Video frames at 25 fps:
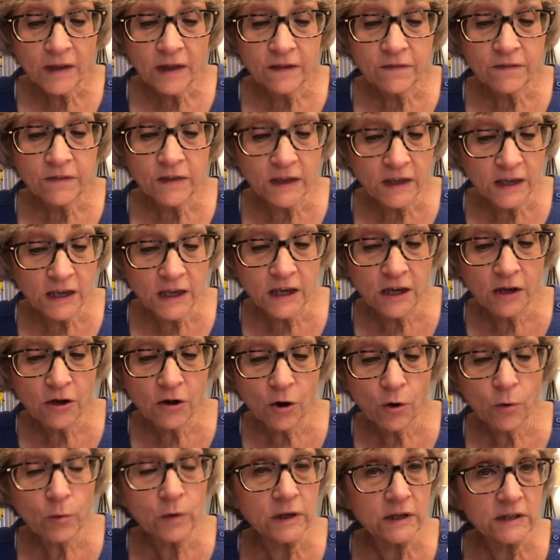The
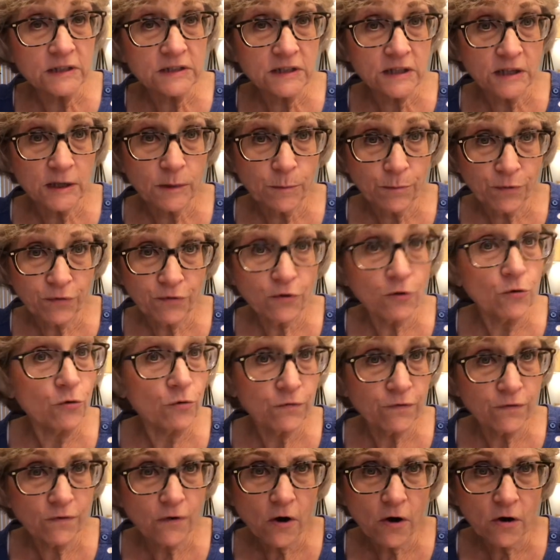ego is the
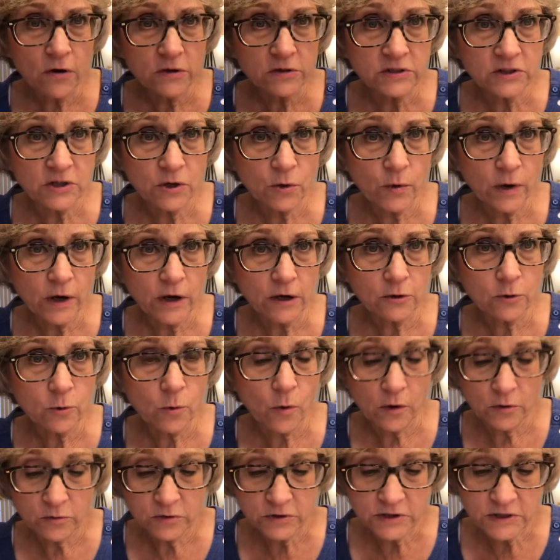proof, also, air
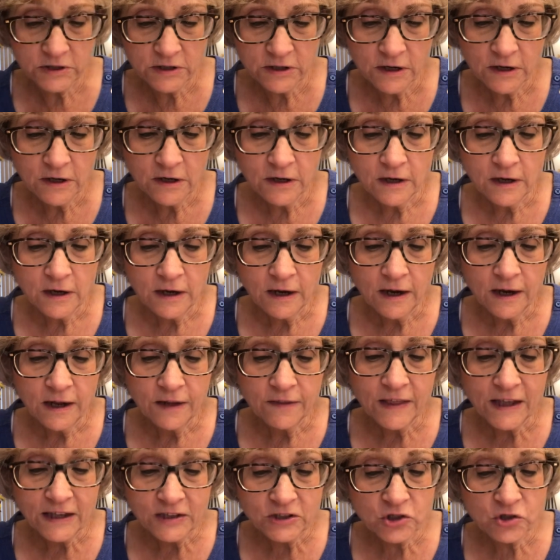quotes,
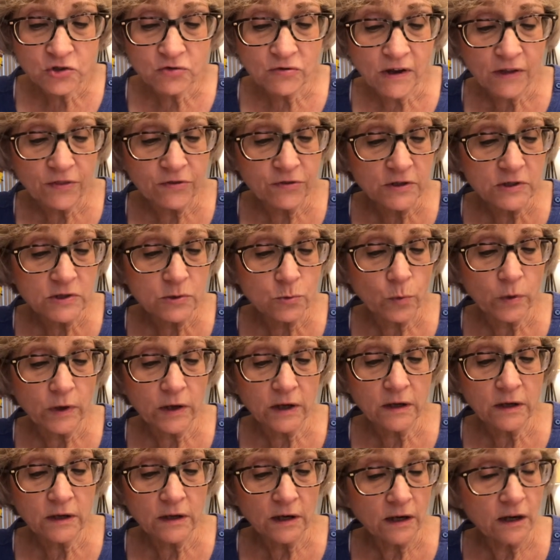that strength is
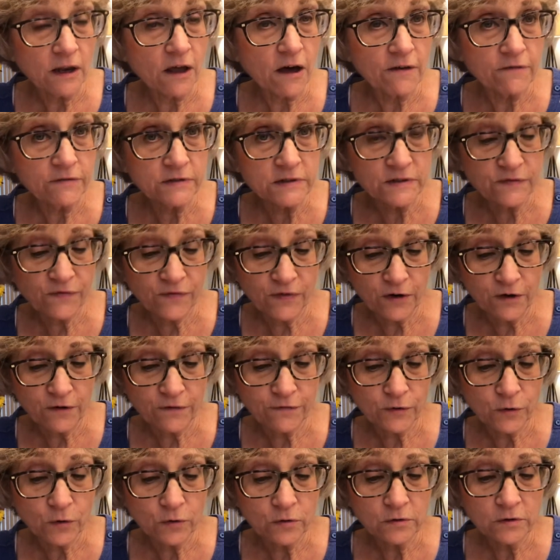weak, love is
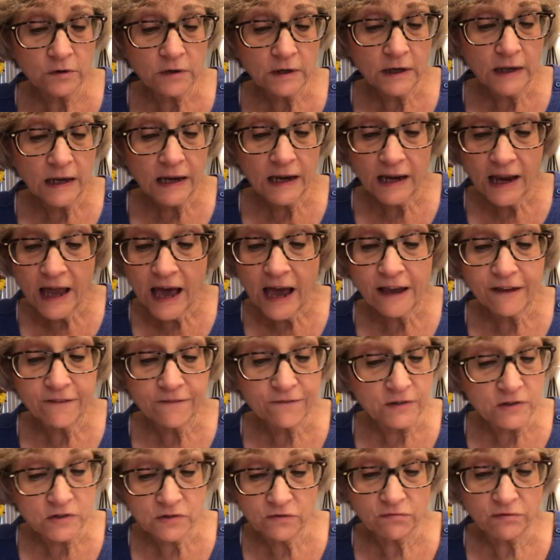fearful, life
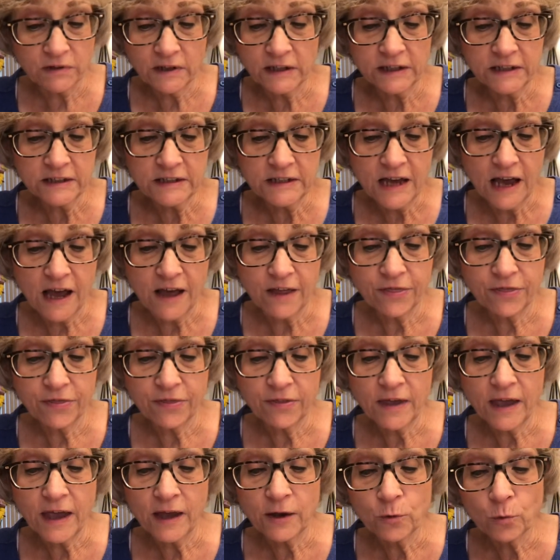is really death,
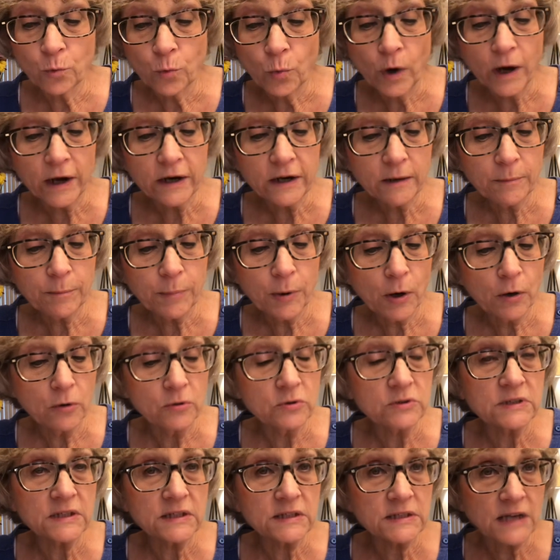and what
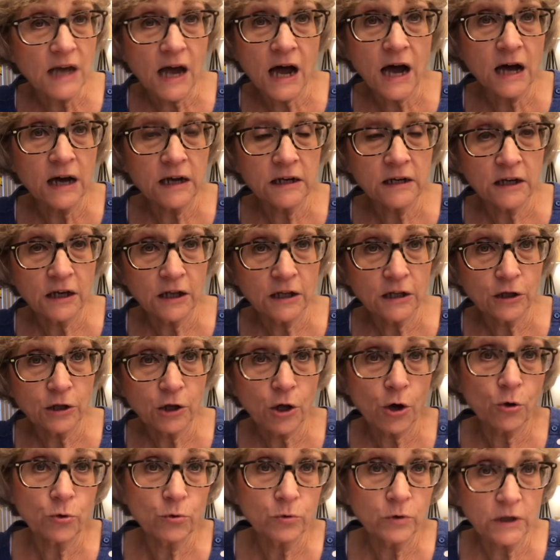opposes God
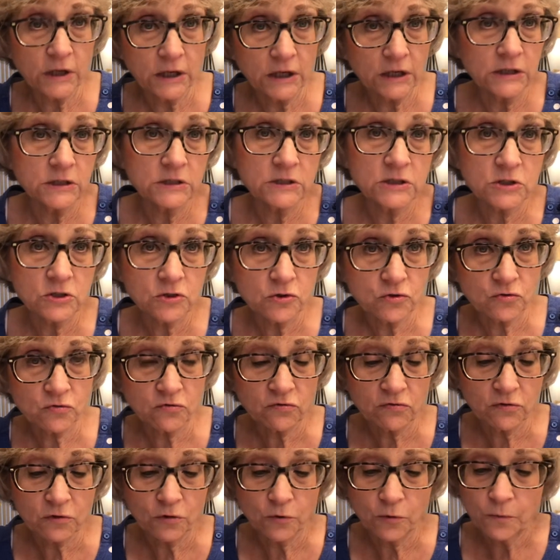alone is
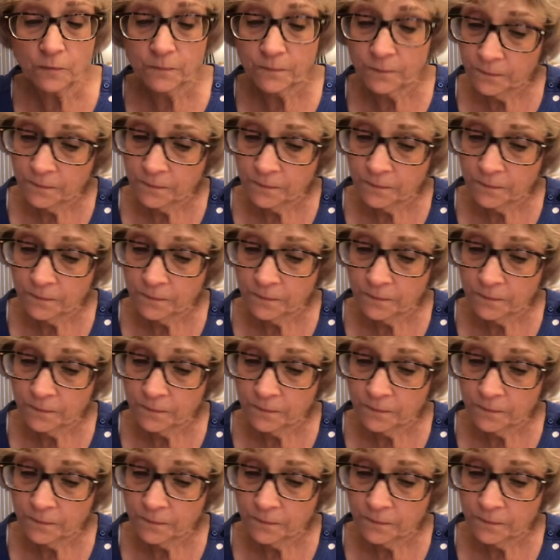true.